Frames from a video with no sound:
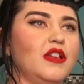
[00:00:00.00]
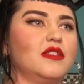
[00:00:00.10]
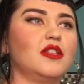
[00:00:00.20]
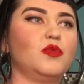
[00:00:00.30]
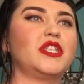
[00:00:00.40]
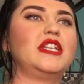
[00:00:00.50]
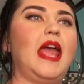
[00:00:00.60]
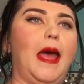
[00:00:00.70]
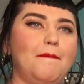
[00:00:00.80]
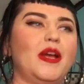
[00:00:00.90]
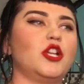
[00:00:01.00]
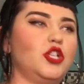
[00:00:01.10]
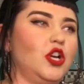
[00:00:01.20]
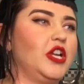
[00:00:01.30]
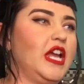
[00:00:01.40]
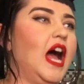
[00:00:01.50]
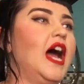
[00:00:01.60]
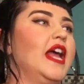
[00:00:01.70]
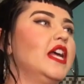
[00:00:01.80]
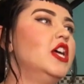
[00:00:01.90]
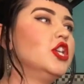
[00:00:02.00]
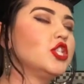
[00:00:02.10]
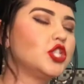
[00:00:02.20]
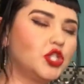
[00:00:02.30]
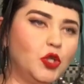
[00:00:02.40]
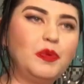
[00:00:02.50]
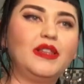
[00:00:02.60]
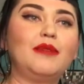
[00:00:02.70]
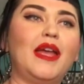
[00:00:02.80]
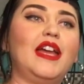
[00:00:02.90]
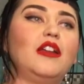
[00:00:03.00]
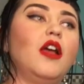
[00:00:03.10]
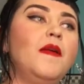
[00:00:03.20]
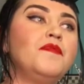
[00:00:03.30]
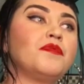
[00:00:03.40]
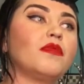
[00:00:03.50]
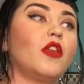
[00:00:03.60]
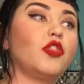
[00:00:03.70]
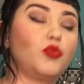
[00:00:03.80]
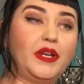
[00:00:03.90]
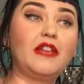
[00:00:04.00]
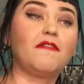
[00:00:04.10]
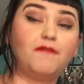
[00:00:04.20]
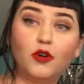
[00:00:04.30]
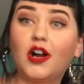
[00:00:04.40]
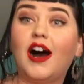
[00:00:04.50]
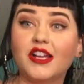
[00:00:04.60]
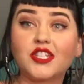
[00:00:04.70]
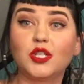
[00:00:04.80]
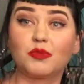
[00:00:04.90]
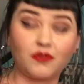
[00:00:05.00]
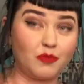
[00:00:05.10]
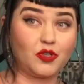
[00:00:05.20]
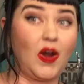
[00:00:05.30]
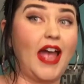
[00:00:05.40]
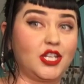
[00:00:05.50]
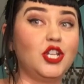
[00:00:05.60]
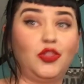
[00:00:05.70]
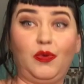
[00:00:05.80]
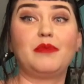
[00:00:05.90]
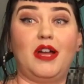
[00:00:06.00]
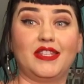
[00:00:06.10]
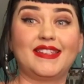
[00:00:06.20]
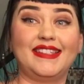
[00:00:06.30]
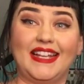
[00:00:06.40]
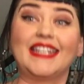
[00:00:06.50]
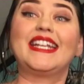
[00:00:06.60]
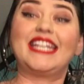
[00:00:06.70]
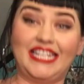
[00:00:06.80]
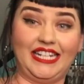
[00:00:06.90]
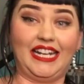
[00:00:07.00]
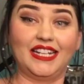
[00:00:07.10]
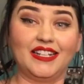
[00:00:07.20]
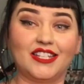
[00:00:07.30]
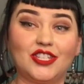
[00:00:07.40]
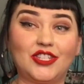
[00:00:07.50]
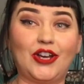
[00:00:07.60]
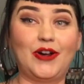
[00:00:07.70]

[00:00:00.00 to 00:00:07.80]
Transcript: this was an epic journey. I stupidly made 3 full costumes from scratch in 3 months, like an idiot. So,